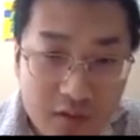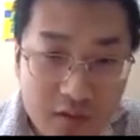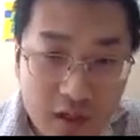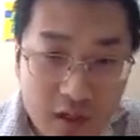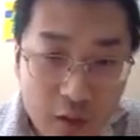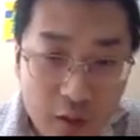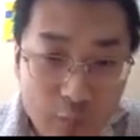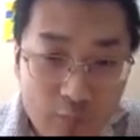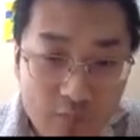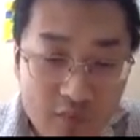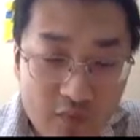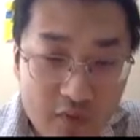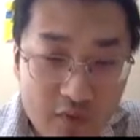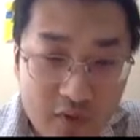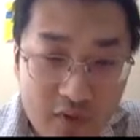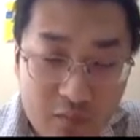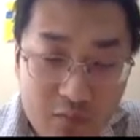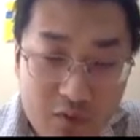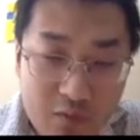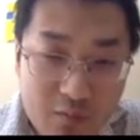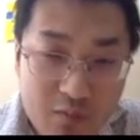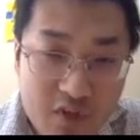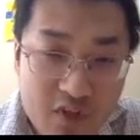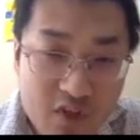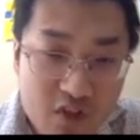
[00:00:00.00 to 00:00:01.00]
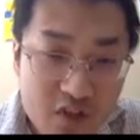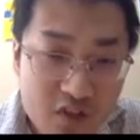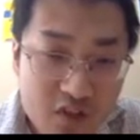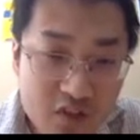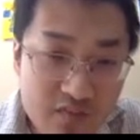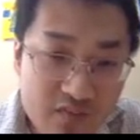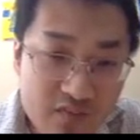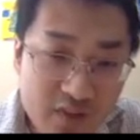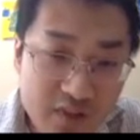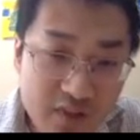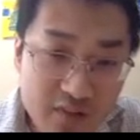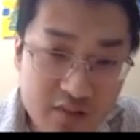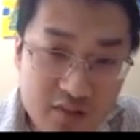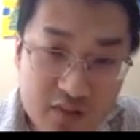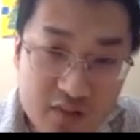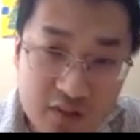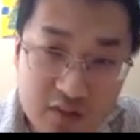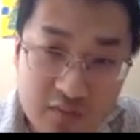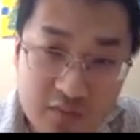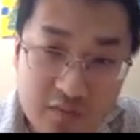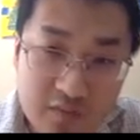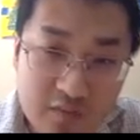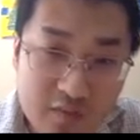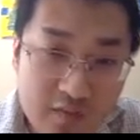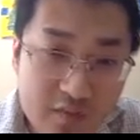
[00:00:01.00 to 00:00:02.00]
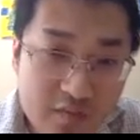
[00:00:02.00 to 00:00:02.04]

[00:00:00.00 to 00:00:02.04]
Let me mention that